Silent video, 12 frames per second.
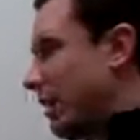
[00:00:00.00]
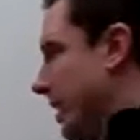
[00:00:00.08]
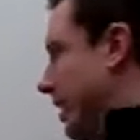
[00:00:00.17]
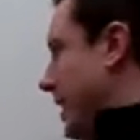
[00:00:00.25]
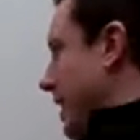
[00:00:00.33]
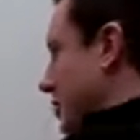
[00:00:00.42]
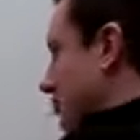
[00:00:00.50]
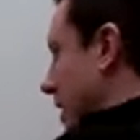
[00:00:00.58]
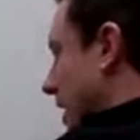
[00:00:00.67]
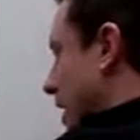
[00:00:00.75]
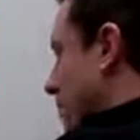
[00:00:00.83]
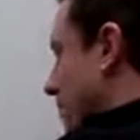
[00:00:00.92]
and that
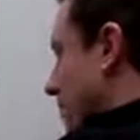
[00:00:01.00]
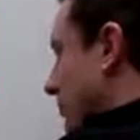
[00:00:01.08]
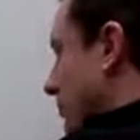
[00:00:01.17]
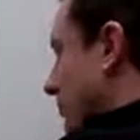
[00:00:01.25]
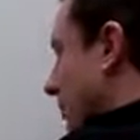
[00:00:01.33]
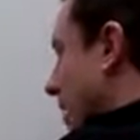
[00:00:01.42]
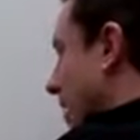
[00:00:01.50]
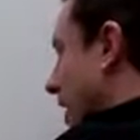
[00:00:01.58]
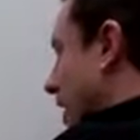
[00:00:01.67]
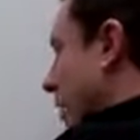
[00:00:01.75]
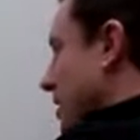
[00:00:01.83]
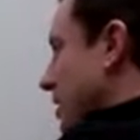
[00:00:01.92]
application, how
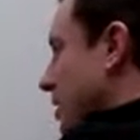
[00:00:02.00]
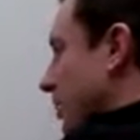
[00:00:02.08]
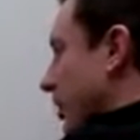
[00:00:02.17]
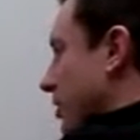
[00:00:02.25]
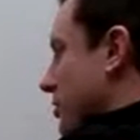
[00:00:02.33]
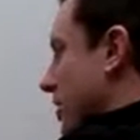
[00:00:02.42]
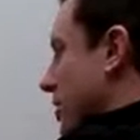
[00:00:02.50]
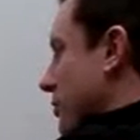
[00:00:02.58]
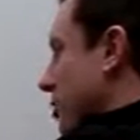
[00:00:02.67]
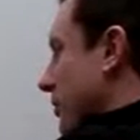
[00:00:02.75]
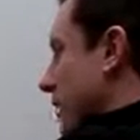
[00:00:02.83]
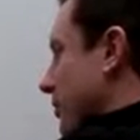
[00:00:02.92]
do I deal with this thing
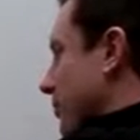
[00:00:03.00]
moving?